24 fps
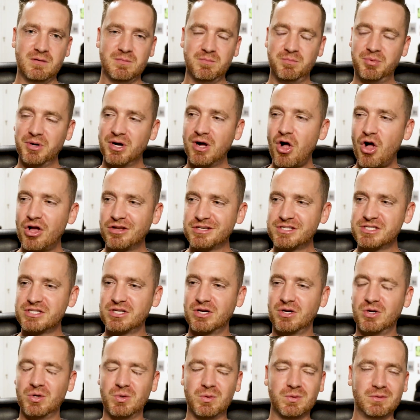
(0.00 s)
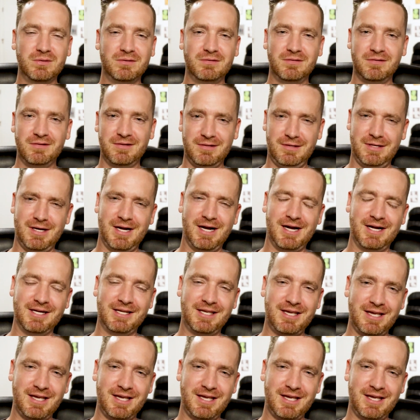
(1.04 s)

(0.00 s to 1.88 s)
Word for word: but also uh,